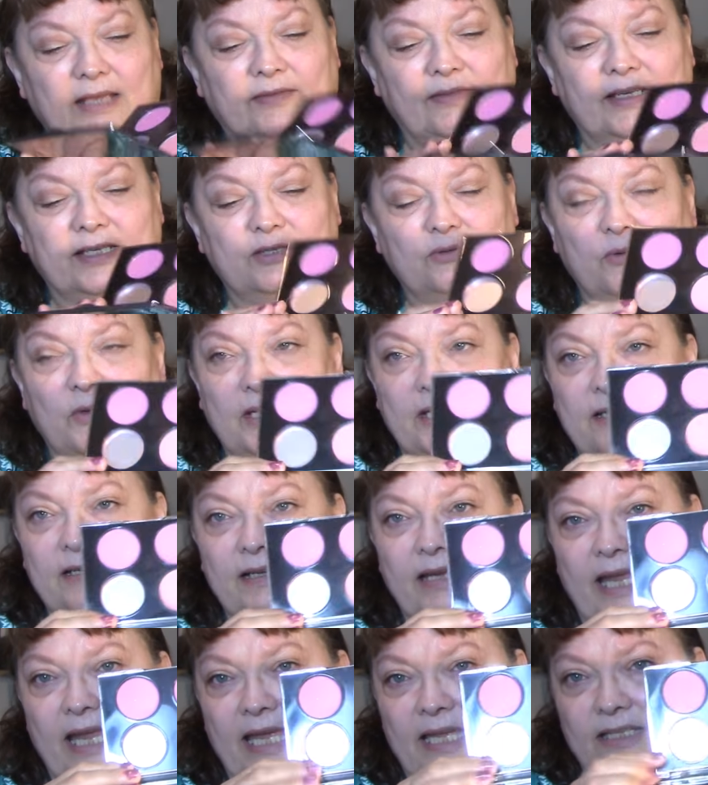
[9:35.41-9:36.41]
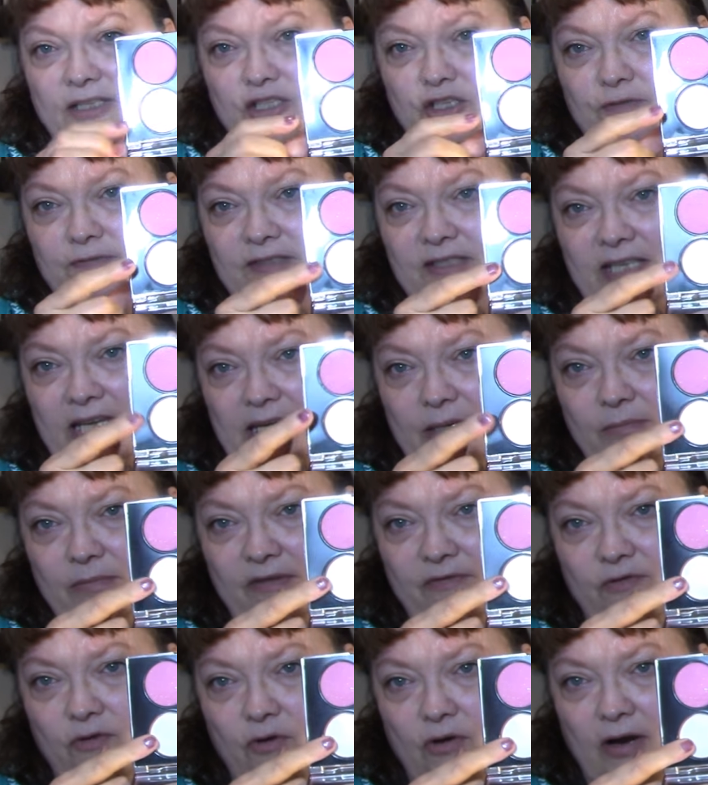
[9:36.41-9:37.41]
This one, as you've seen
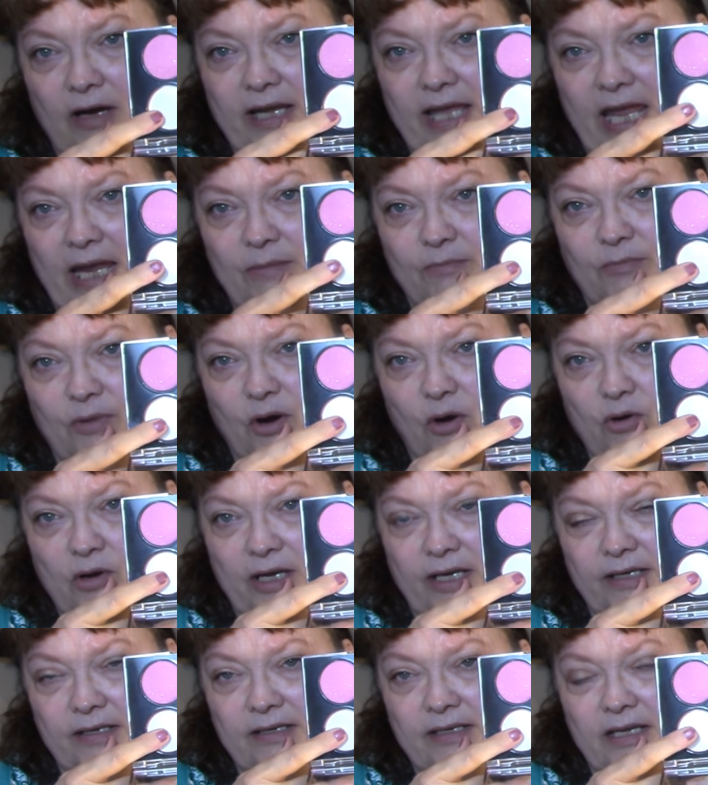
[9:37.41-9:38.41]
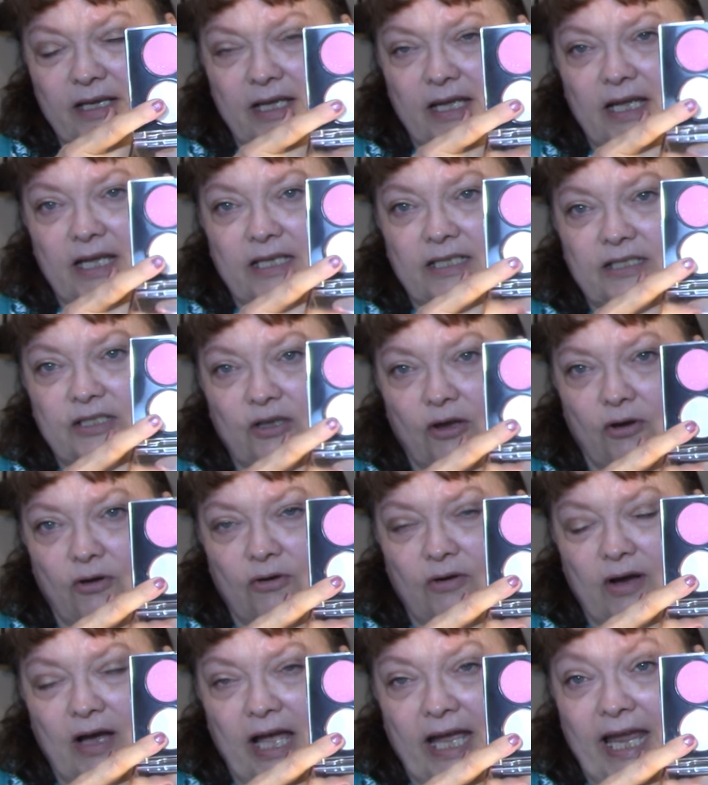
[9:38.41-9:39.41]
before, came broken.
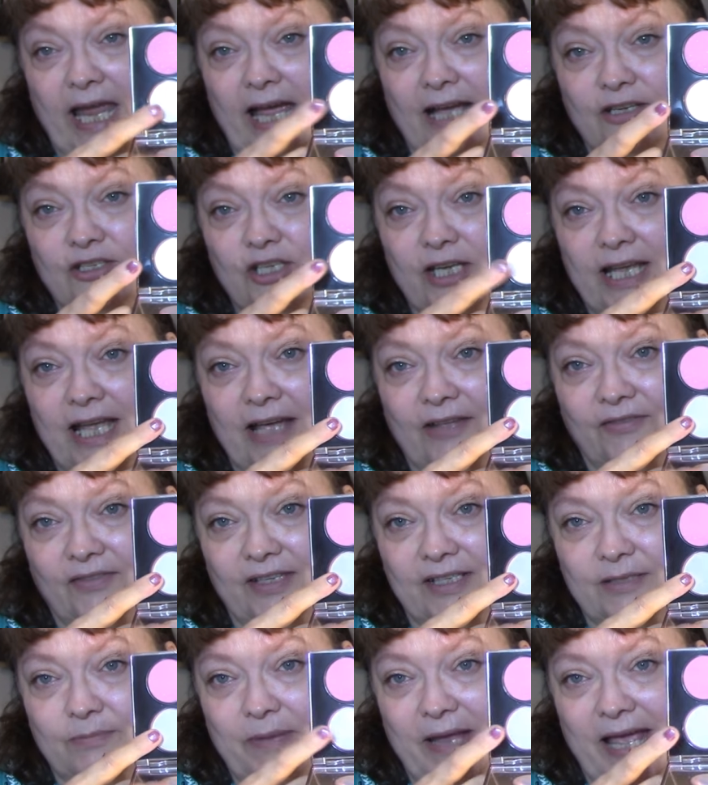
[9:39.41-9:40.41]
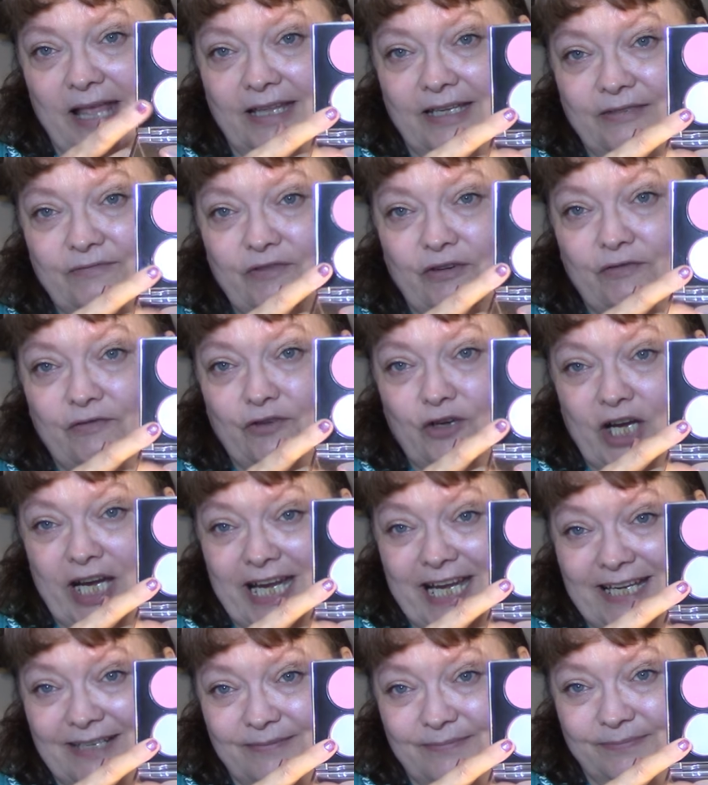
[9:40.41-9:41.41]
So I actually got this palette for
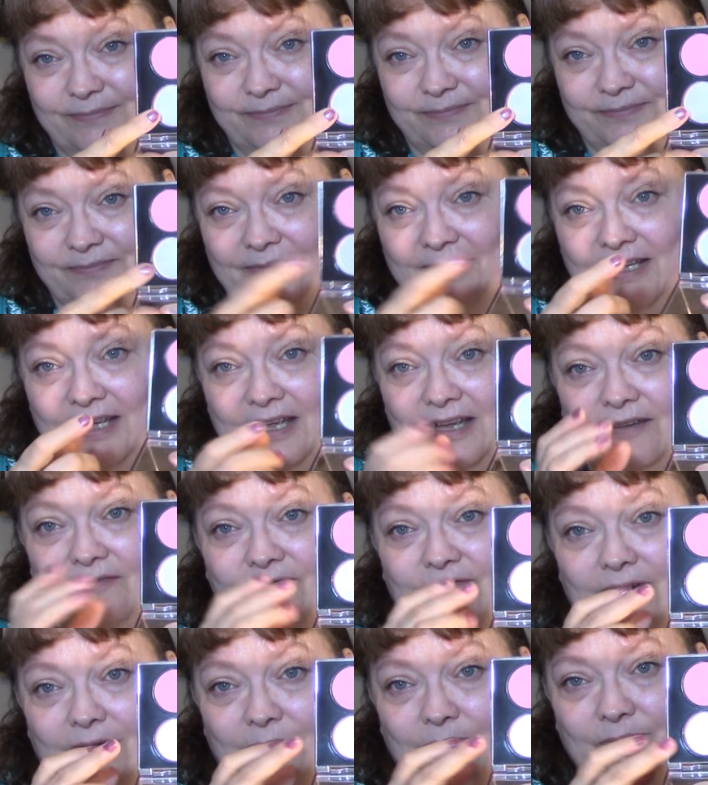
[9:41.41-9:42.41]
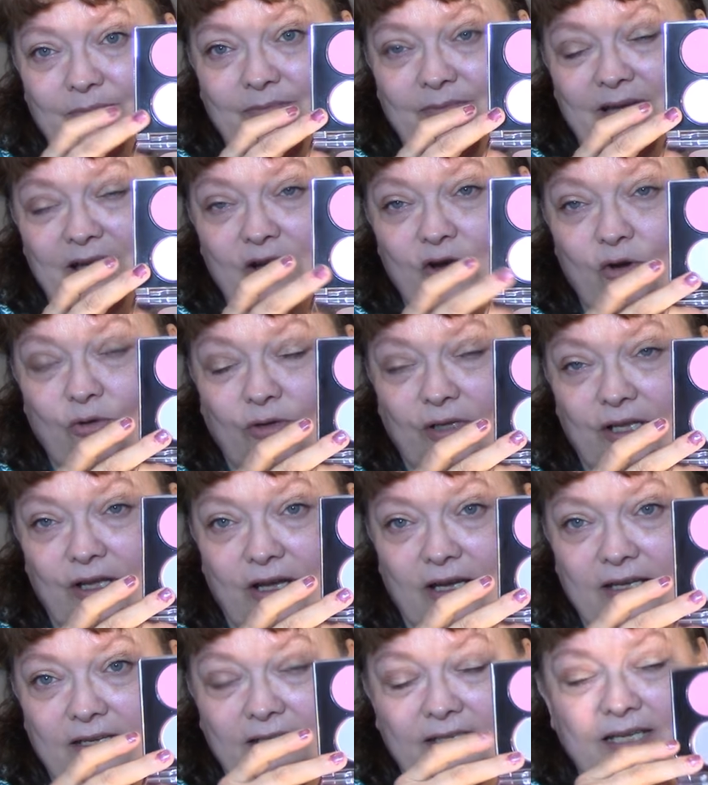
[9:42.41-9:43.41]
free from
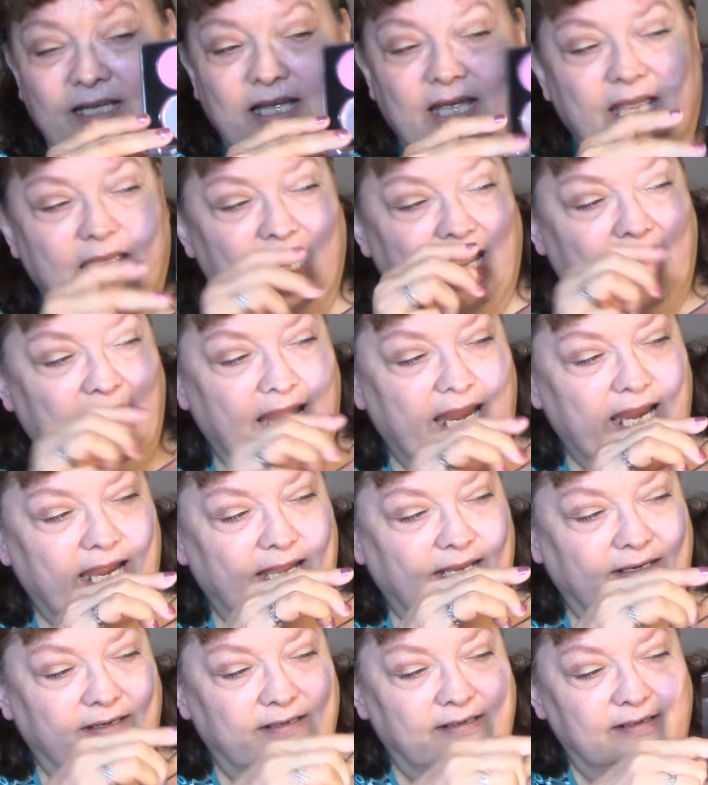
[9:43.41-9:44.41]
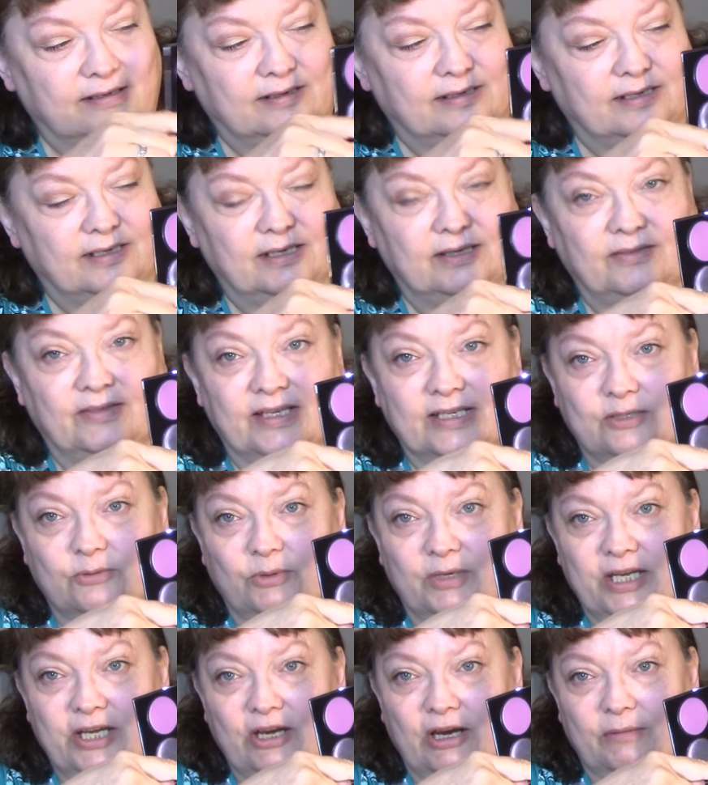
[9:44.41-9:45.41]
HauteLook, And this
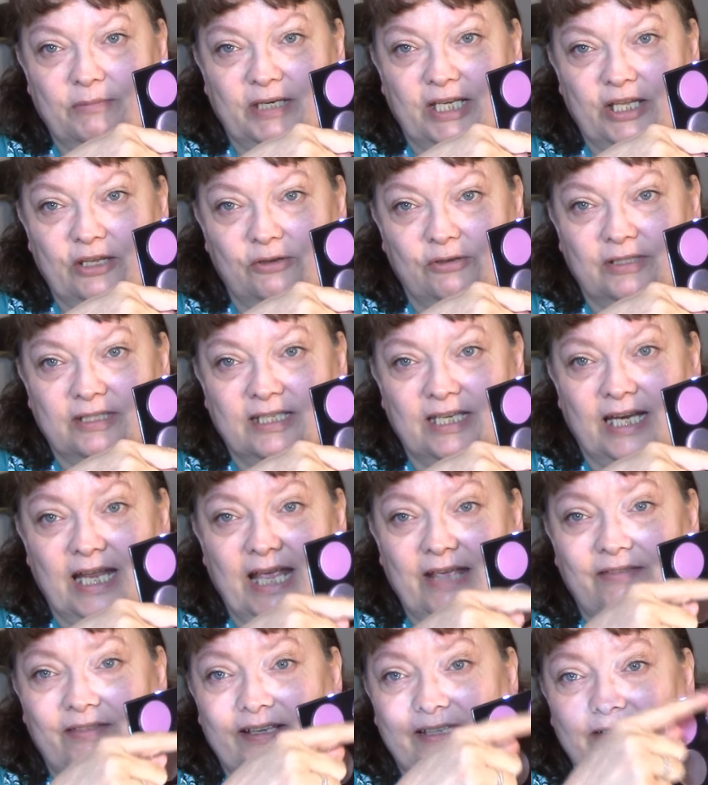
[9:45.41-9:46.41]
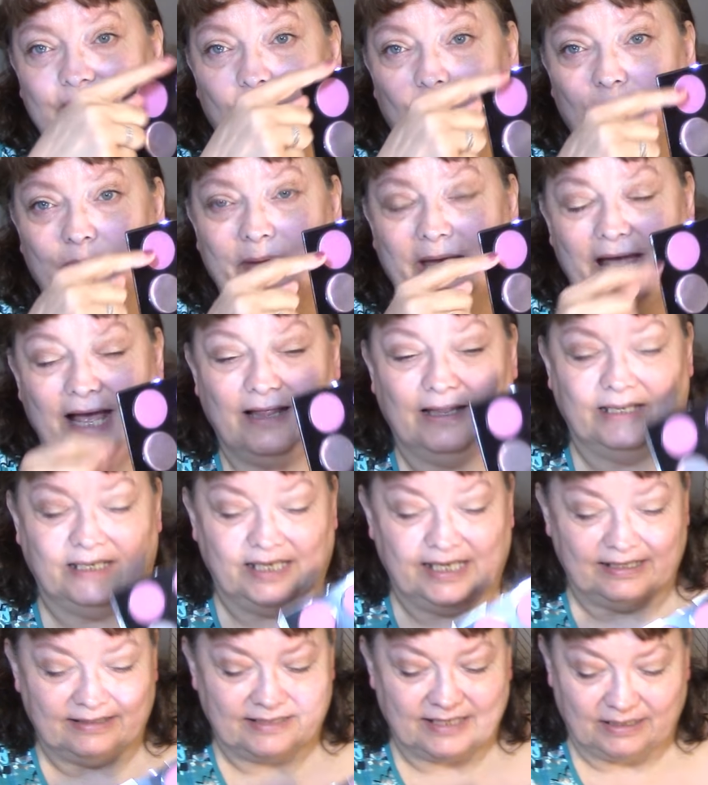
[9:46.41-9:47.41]
one here I'm going to use today, this whole palette
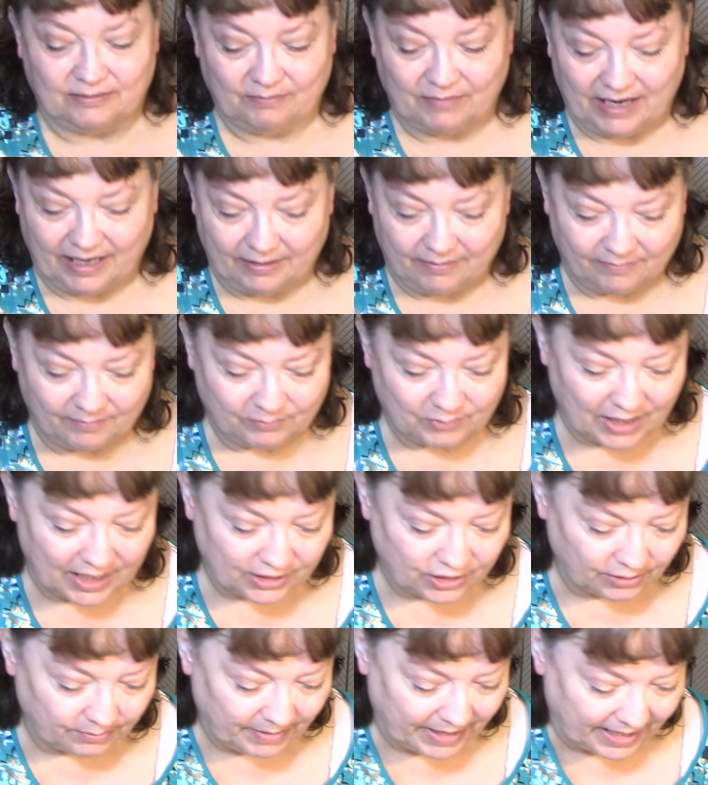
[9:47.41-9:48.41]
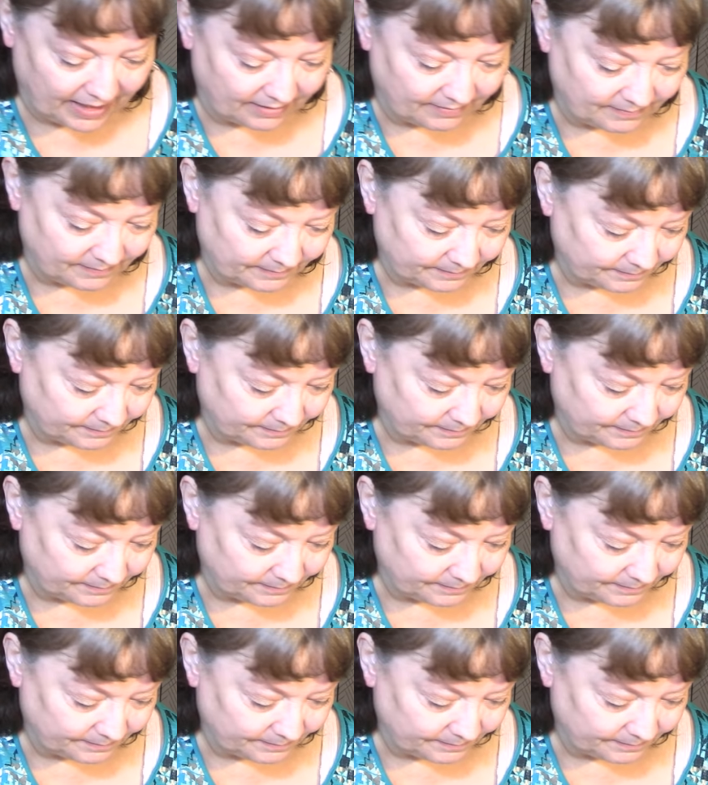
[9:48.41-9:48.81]
is in my project pan.